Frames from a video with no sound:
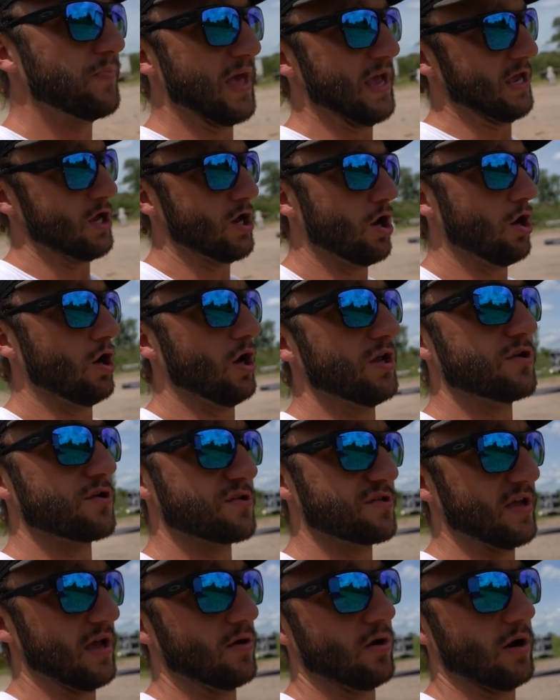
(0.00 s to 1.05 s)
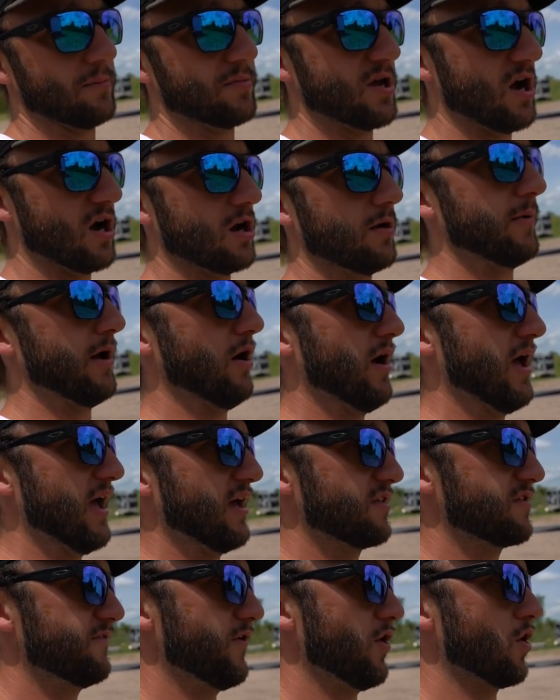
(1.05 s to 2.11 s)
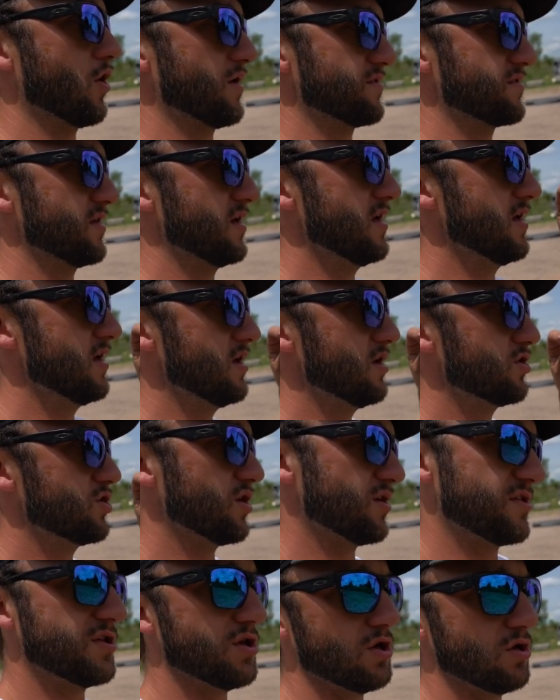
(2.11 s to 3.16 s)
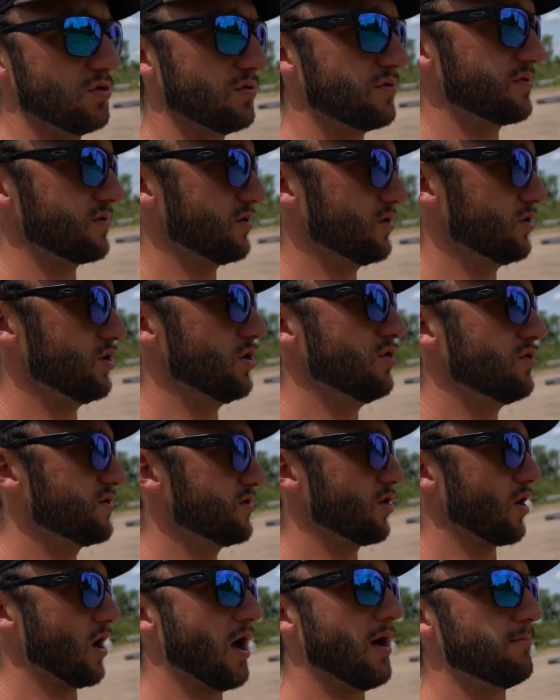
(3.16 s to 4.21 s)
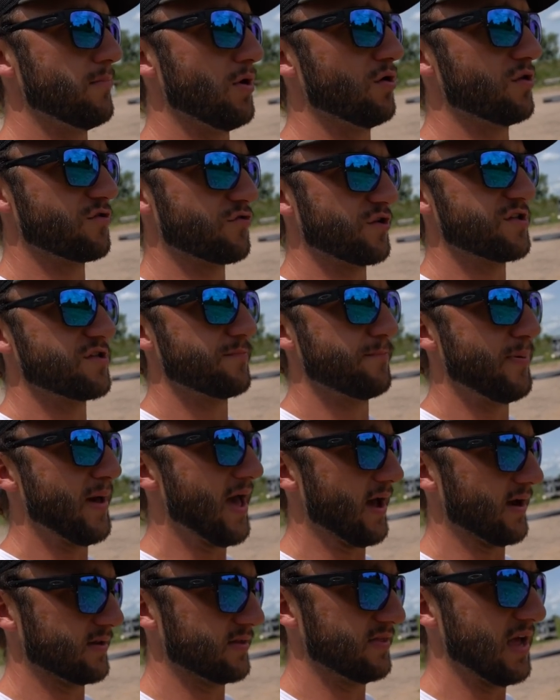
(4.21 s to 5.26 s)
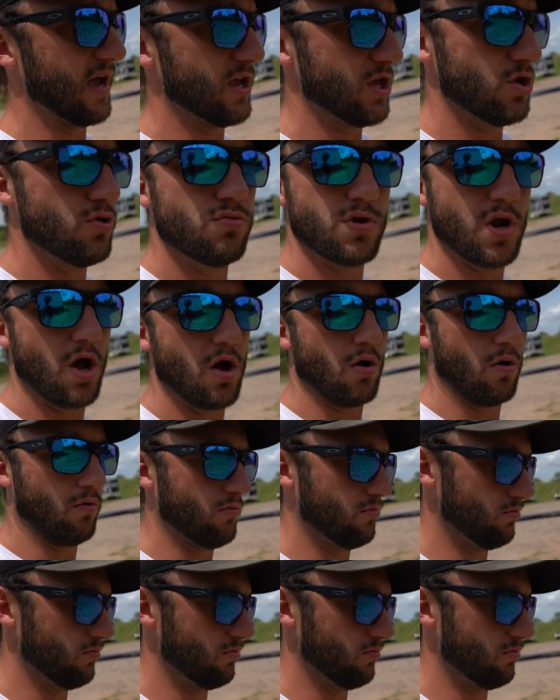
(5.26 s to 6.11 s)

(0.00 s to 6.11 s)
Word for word: that y'all understand what I'm talking about as far as just use your utmost respect that you know